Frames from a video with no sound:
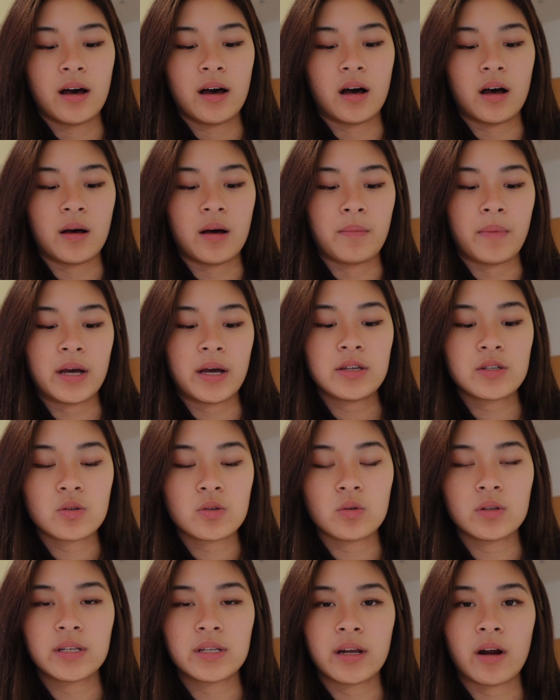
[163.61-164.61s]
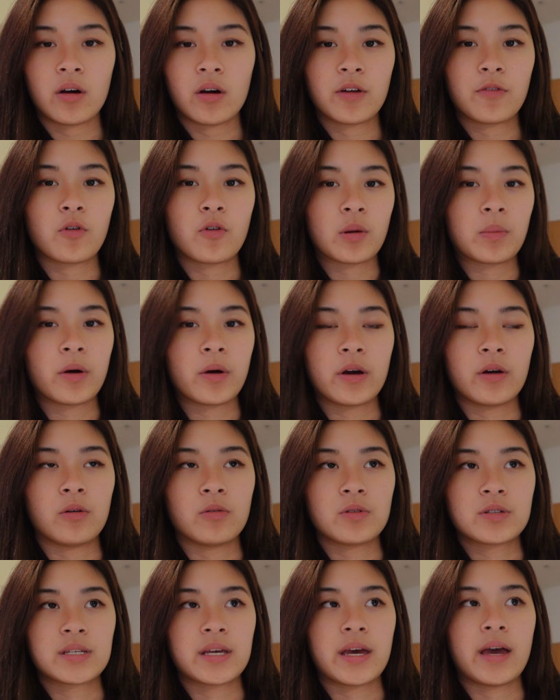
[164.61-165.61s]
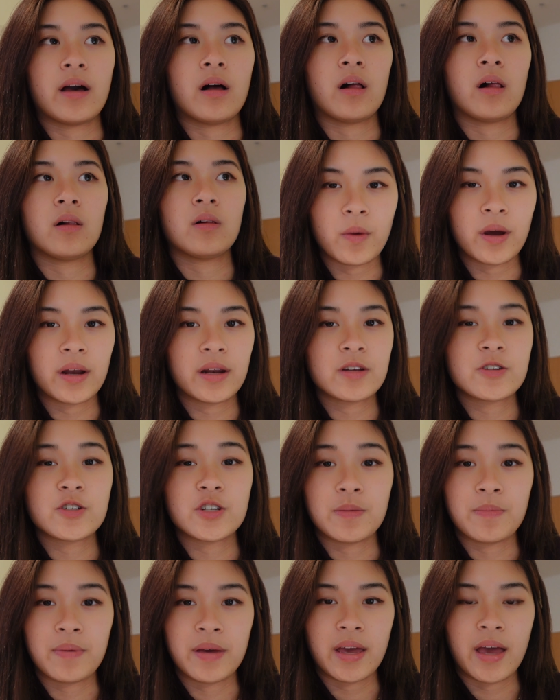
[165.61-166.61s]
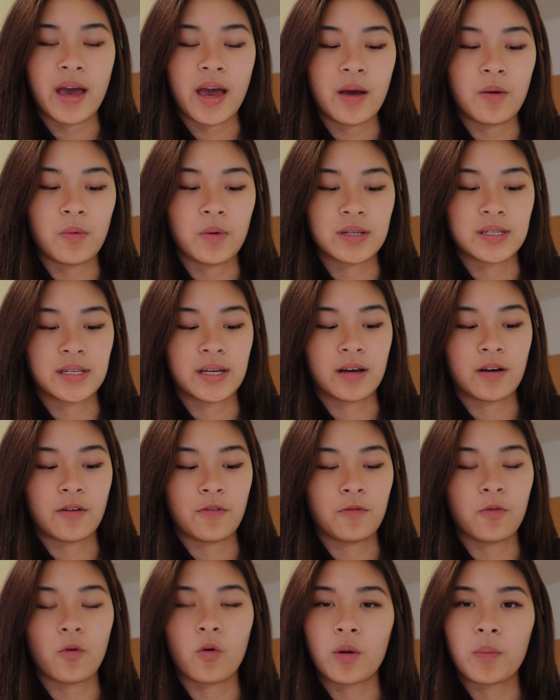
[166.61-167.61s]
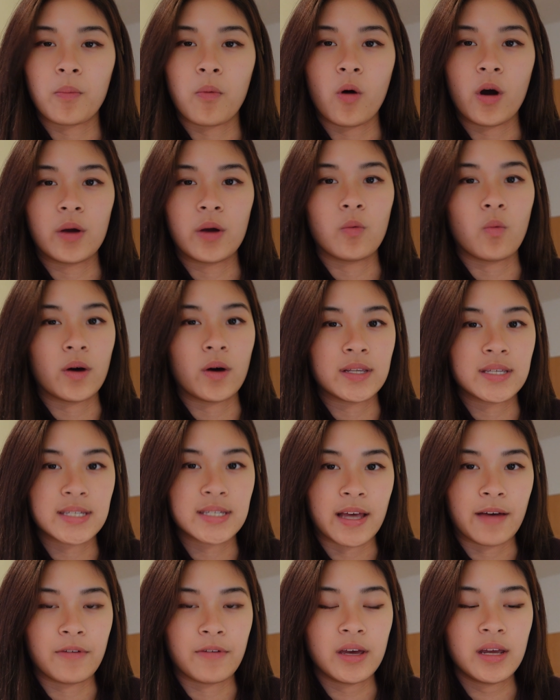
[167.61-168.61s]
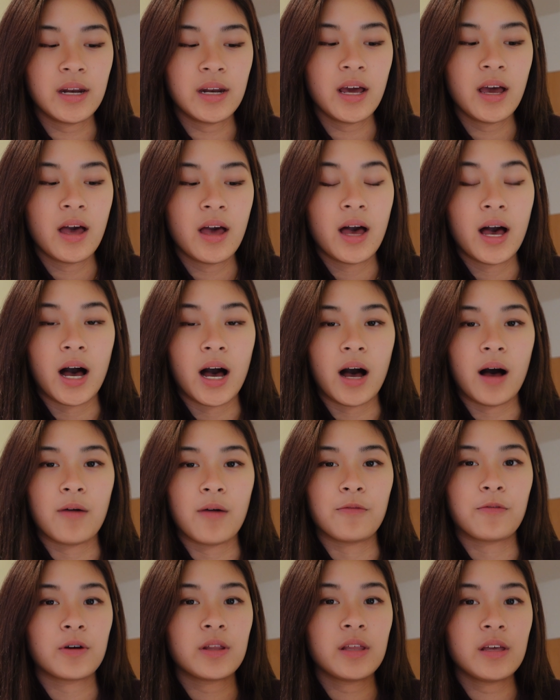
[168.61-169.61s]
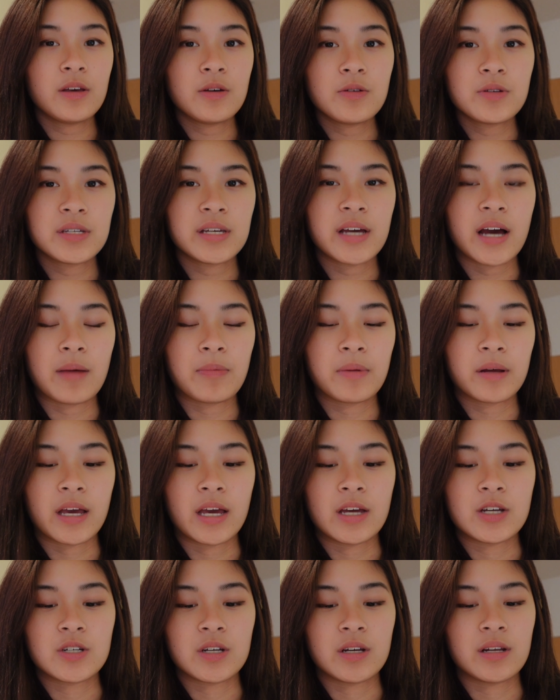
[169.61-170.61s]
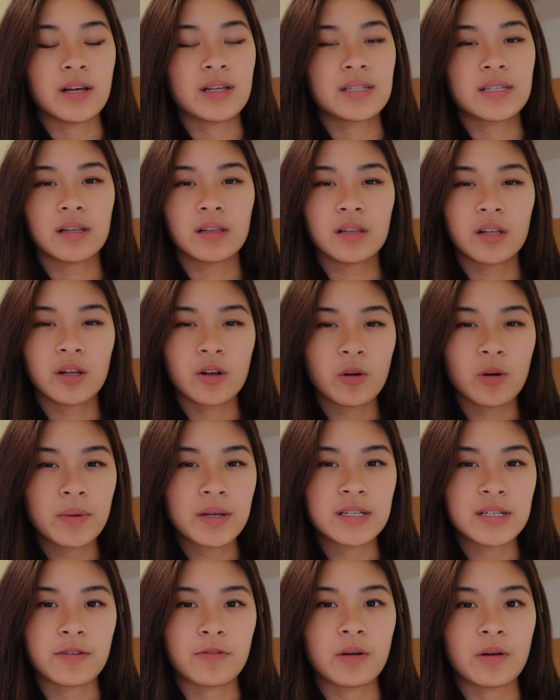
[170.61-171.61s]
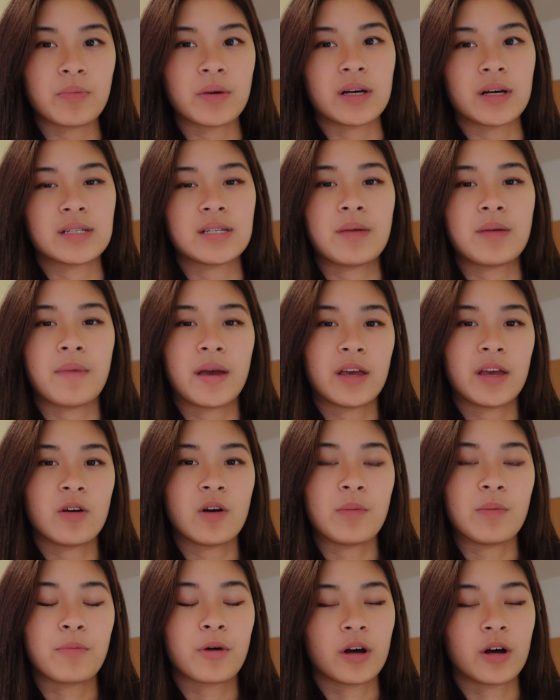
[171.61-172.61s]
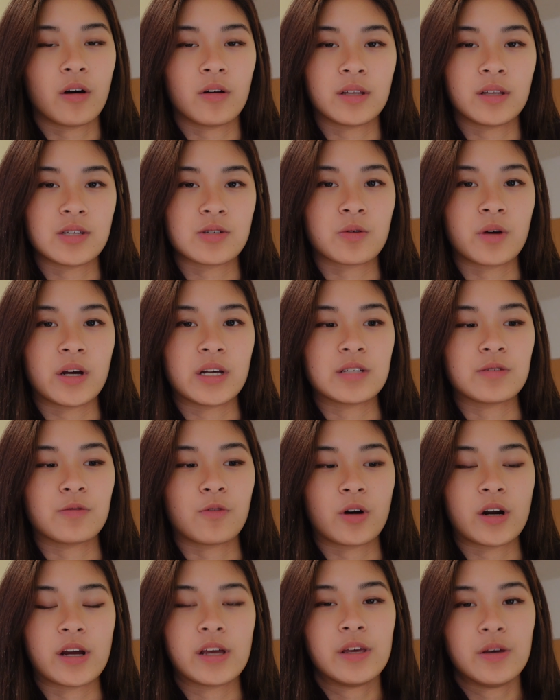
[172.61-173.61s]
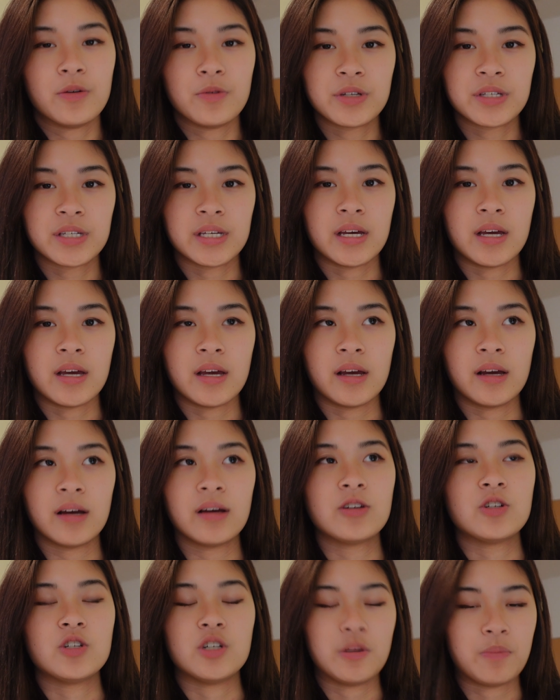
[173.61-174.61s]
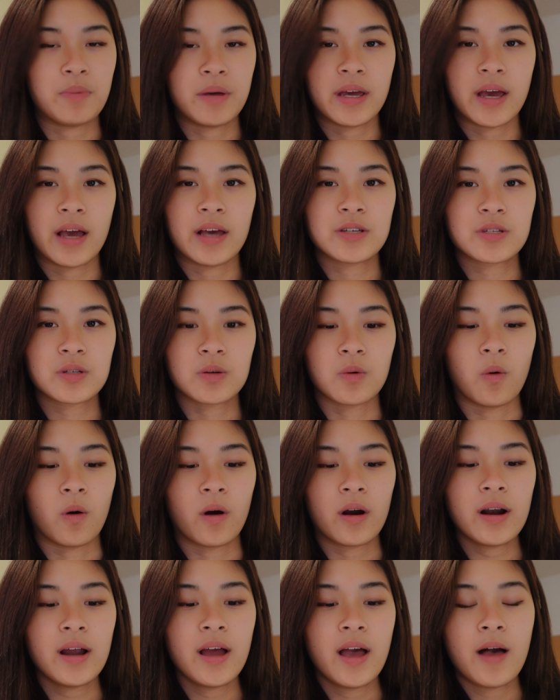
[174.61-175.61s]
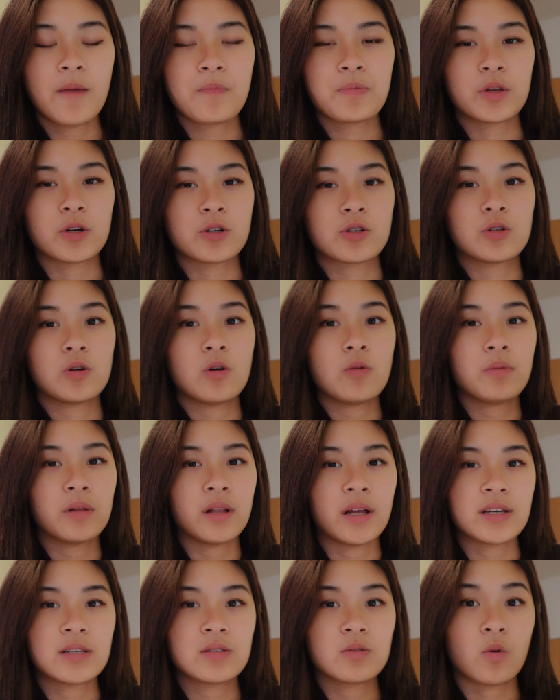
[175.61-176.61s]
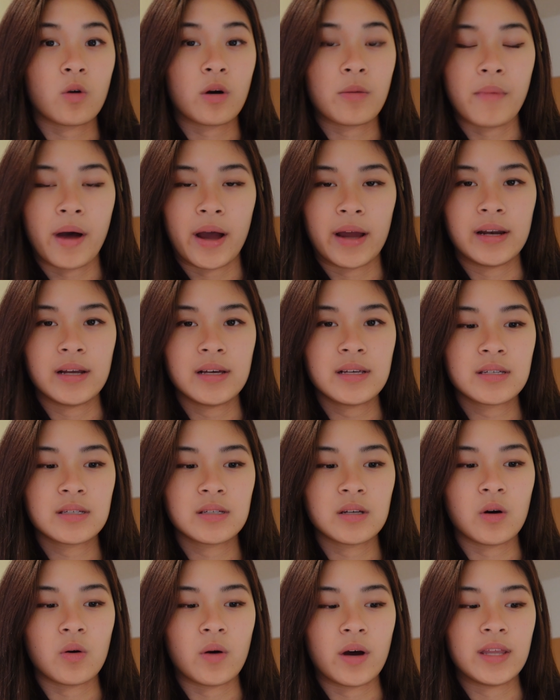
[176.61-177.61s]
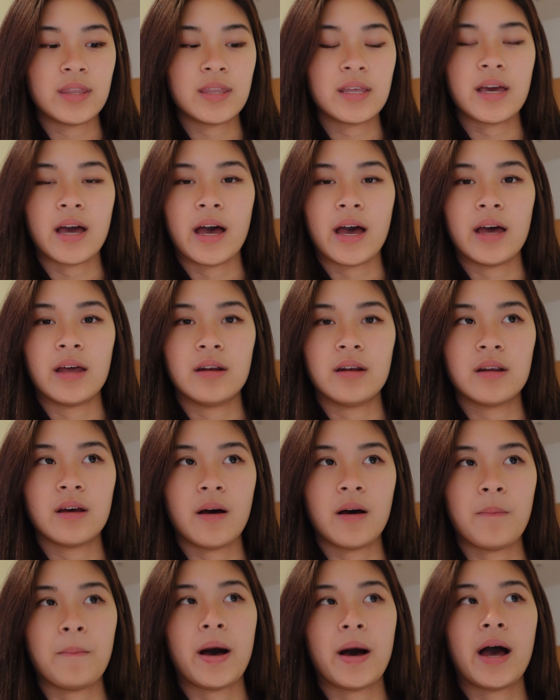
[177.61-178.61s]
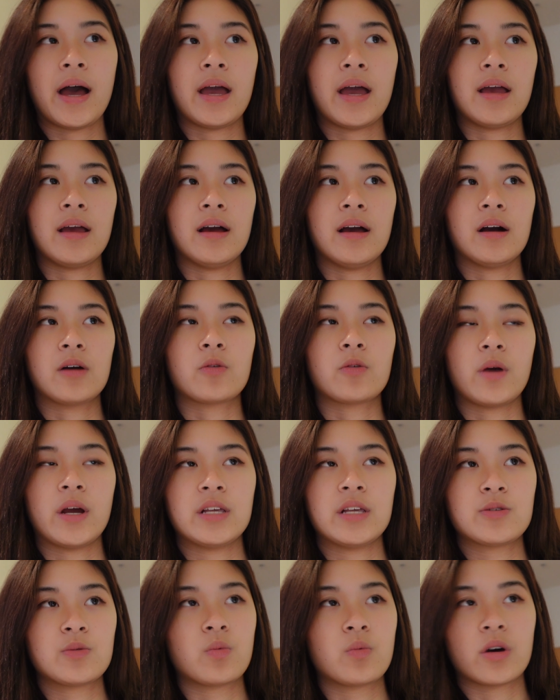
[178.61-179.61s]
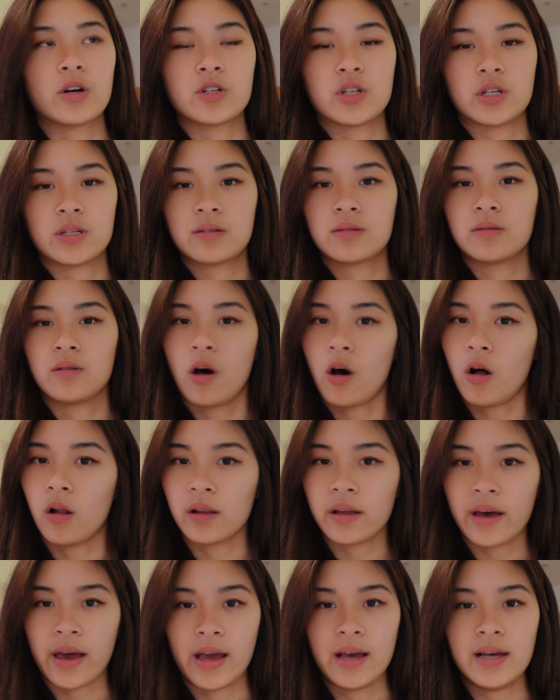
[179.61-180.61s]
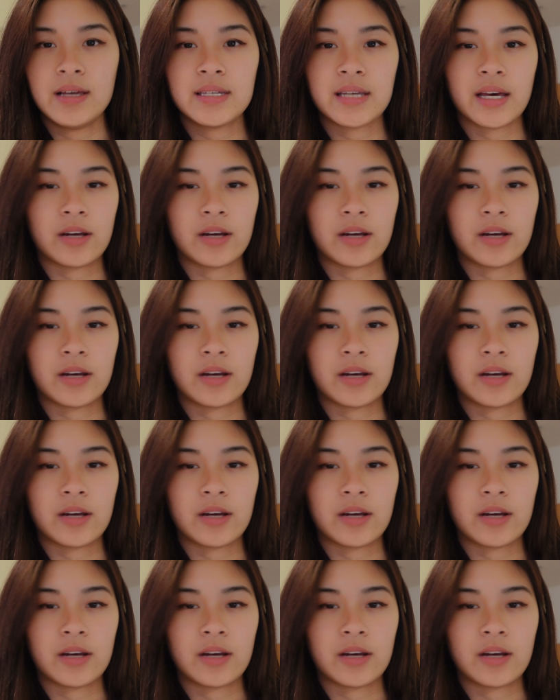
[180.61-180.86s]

My school did it on a 4.0 scale. Weighted GPA was a 4.17. For the UC application, it's a little bit different because they make you input all these grades for a UC GPA score. There's no plus or minus, so in the end, my grades were just all A's.